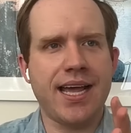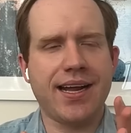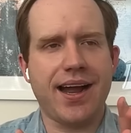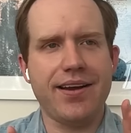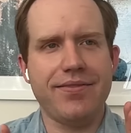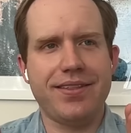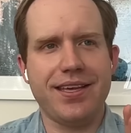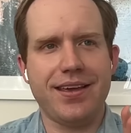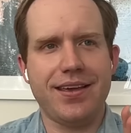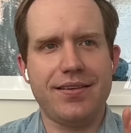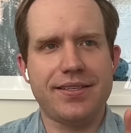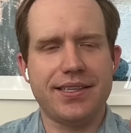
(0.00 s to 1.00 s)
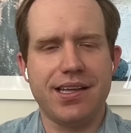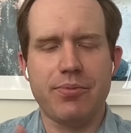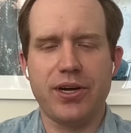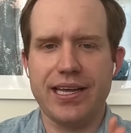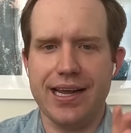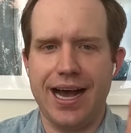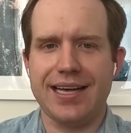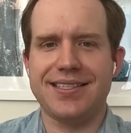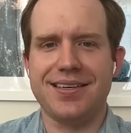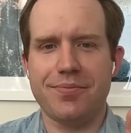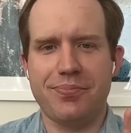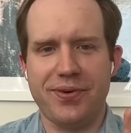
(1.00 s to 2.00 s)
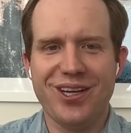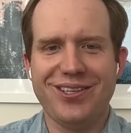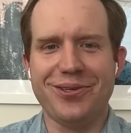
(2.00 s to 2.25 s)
That kind of the celebrity gossip